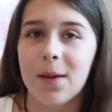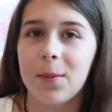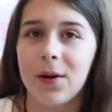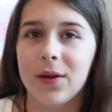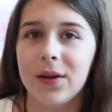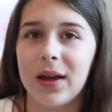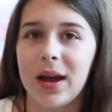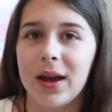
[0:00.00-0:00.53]
up
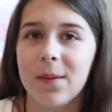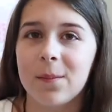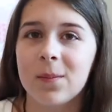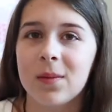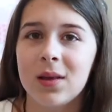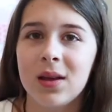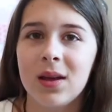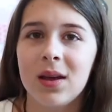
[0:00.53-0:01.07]
all night.
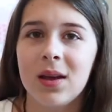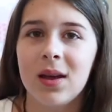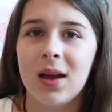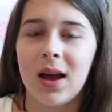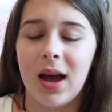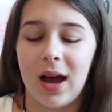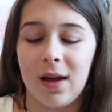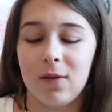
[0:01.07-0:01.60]

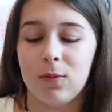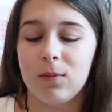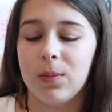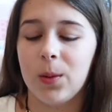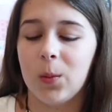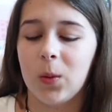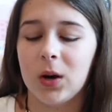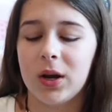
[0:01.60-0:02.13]
I've
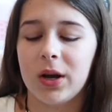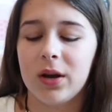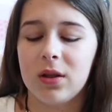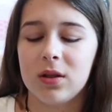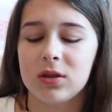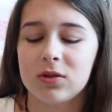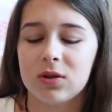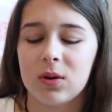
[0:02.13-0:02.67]
been wanting to
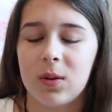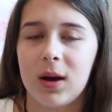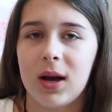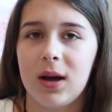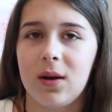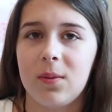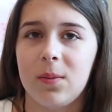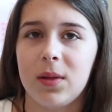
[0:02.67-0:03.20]
do this for a
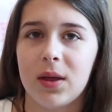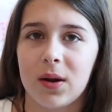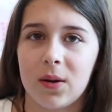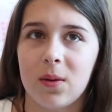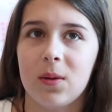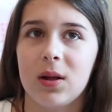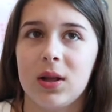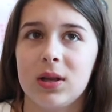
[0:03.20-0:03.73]
while, but then
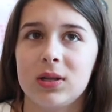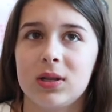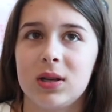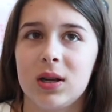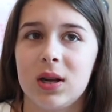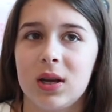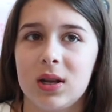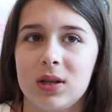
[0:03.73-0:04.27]
I realized
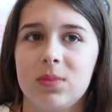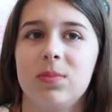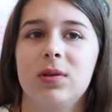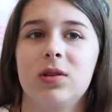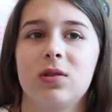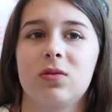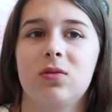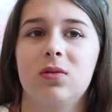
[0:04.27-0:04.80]
it's
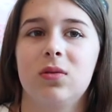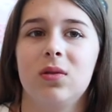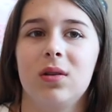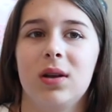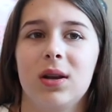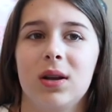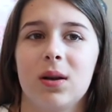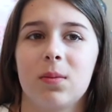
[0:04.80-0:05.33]
been school
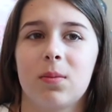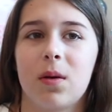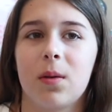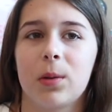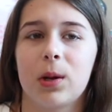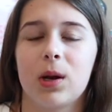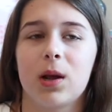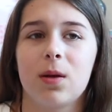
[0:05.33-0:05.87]
and I'm
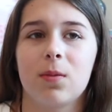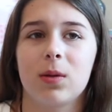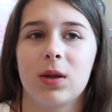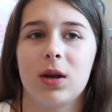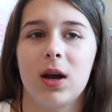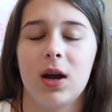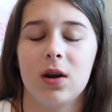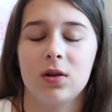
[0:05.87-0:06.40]
probably gonna get really
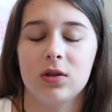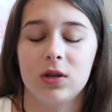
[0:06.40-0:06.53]
tired.